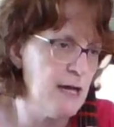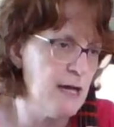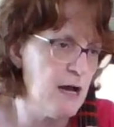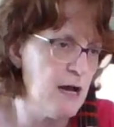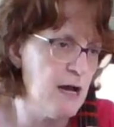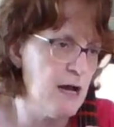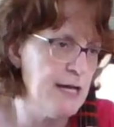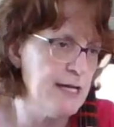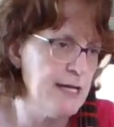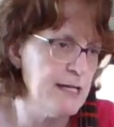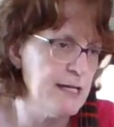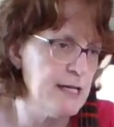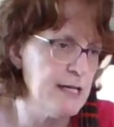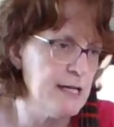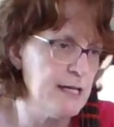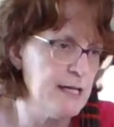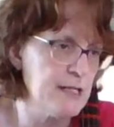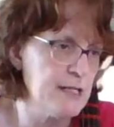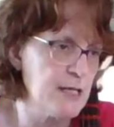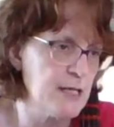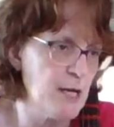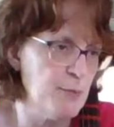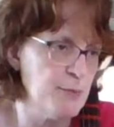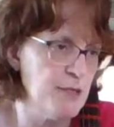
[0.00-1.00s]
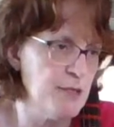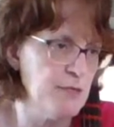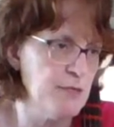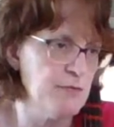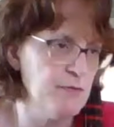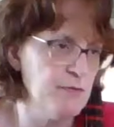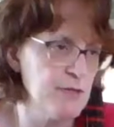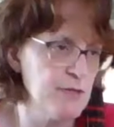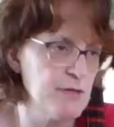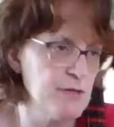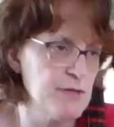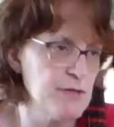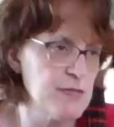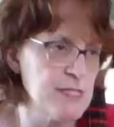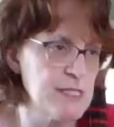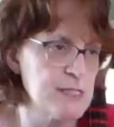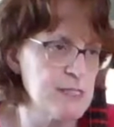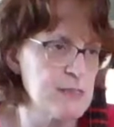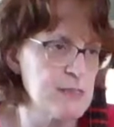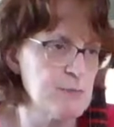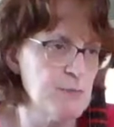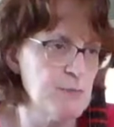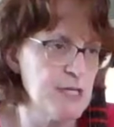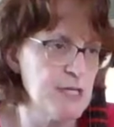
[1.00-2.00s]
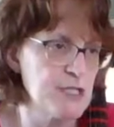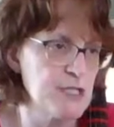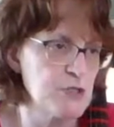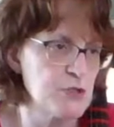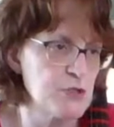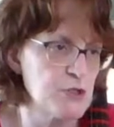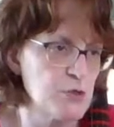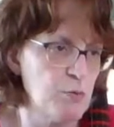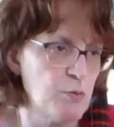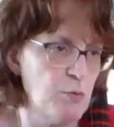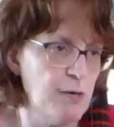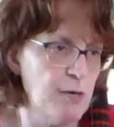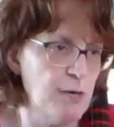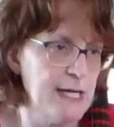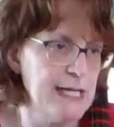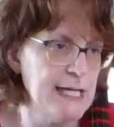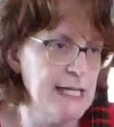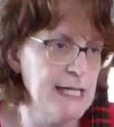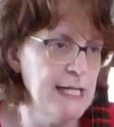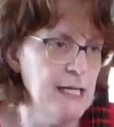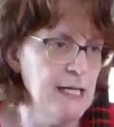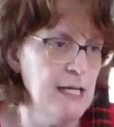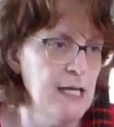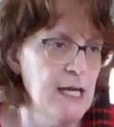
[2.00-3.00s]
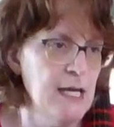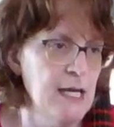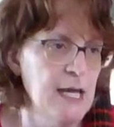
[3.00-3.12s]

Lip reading: on at a couple of other things. Measure 20.